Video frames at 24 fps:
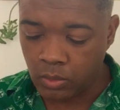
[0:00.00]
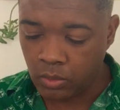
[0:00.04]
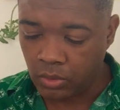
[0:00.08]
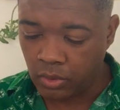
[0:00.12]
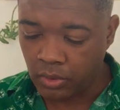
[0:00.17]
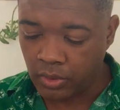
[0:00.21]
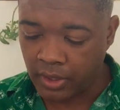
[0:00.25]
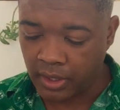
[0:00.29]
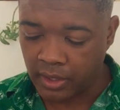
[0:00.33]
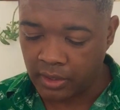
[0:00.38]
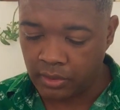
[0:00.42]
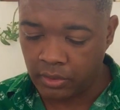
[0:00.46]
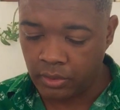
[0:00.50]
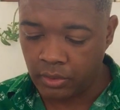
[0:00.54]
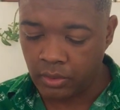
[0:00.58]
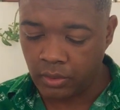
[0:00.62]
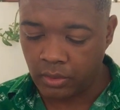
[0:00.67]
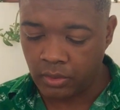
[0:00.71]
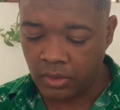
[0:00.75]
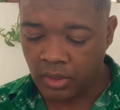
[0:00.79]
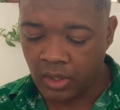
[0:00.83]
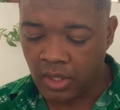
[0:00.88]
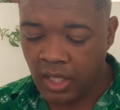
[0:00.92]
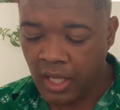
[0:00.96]
Oh, look at you.
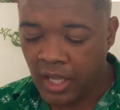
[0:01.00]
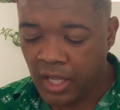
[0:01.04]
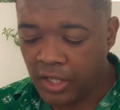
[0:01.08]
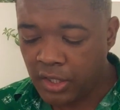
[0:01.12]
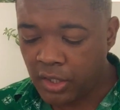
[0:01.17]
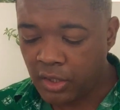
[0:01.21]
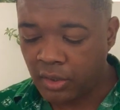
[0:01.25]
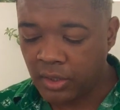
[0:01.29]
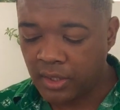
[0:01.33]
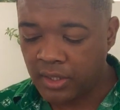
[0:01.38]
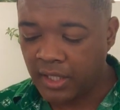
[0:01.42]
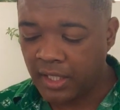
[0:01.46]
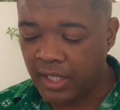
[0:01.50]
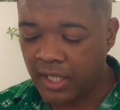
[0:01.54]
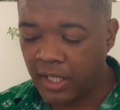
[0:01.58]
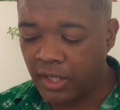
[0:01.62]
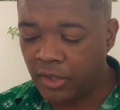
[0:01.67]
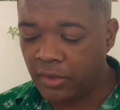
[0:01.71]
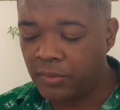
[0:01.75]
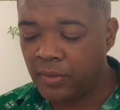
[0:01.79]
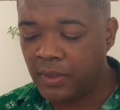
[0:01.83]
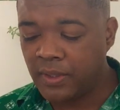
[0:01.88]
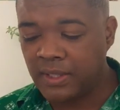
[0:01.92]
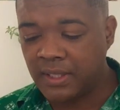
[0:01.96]
You got the
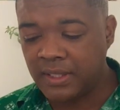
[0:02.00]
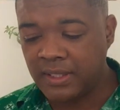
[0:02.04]
Hierophant,